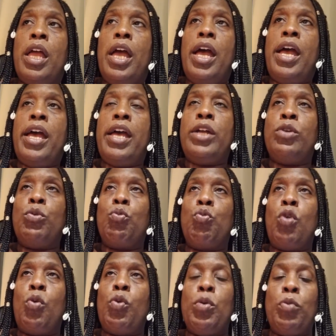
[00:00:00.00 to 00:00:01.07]
And
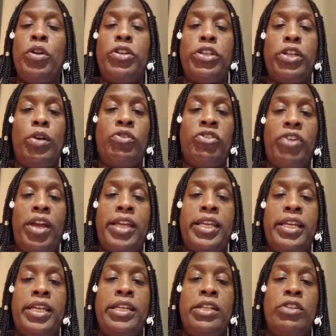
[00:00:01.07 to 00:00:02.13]
when we went to go check
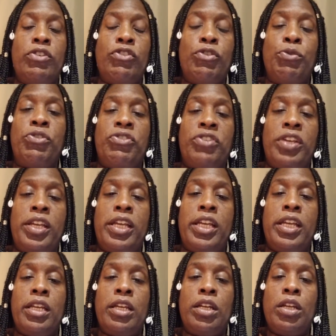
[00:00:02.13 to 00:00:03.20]
in to
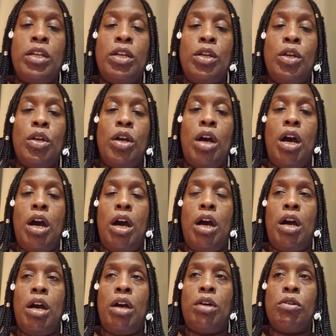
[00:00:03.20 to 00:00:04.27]
see
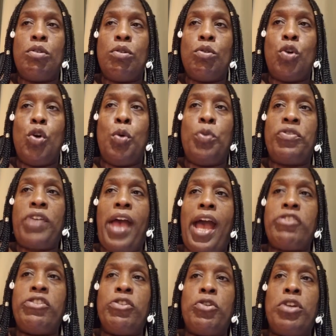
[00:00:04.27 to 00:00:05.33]
who was
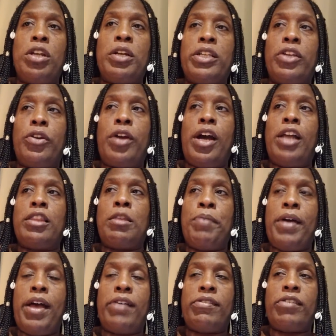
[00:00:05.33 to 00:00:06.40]
actually going to clear out the
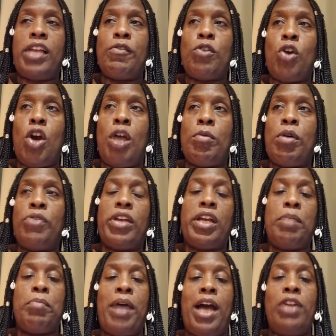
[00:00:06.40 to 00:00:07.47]
past life karma, I was like,
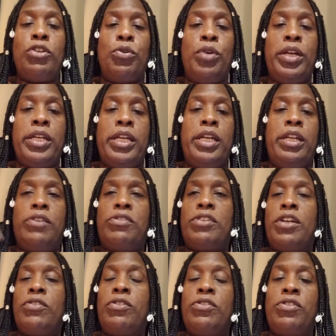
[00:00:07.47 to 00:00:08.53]
am I doing it? Is
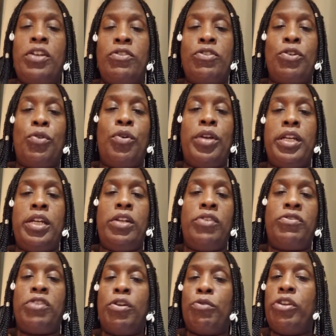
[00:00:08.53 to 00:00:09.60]
such and such doing it?
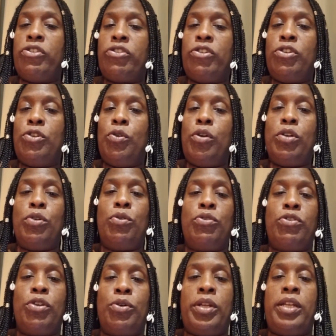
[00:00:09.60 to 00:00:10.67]
Is the Orisha doing it? Who's
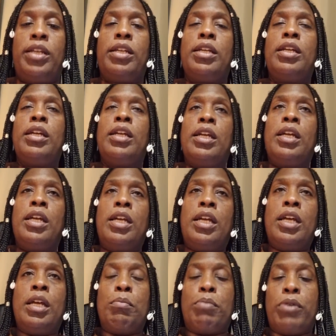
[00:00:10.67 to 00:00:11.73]
doing it?
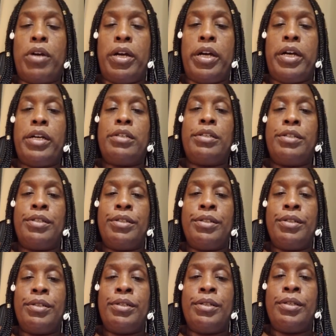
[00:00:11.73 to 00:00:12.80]
Bruh.
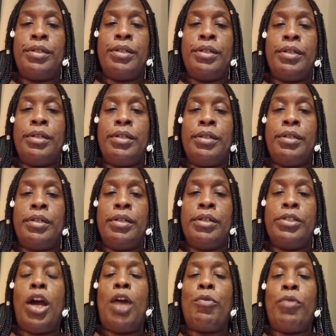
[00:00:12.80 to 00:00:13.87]

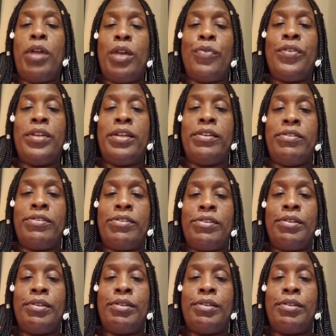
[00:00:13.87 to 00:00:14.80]
Y'all ready for this?